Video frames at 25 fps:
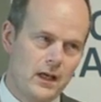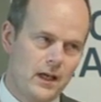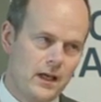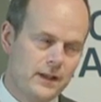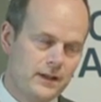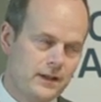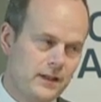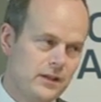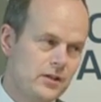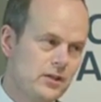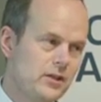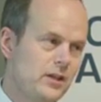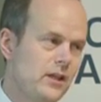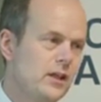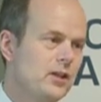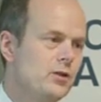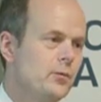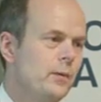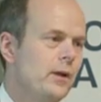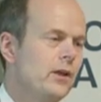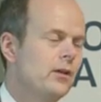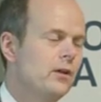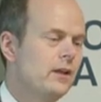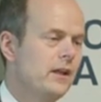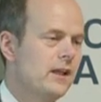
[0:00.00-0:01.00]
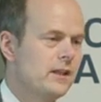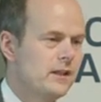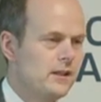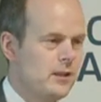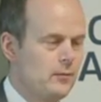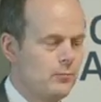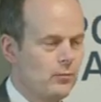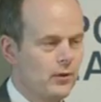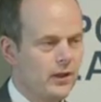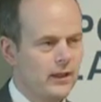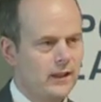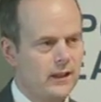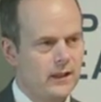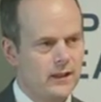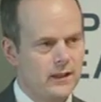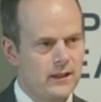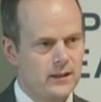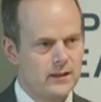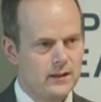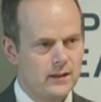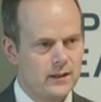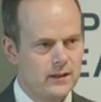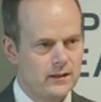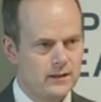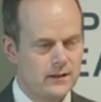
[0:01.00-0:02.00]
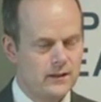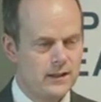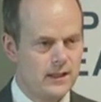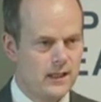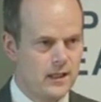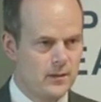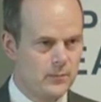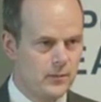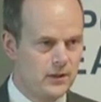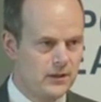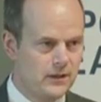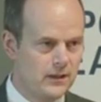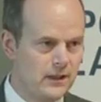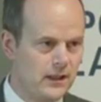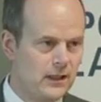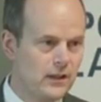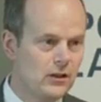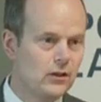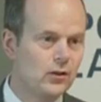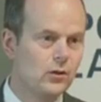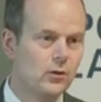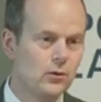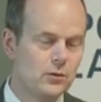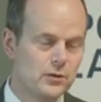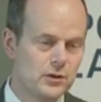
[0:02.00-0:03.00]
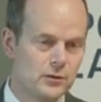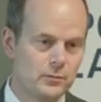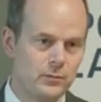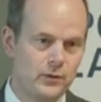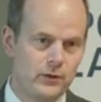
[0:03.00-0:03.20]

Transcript: At this stage, we're not actually bringing in the DM&D codes,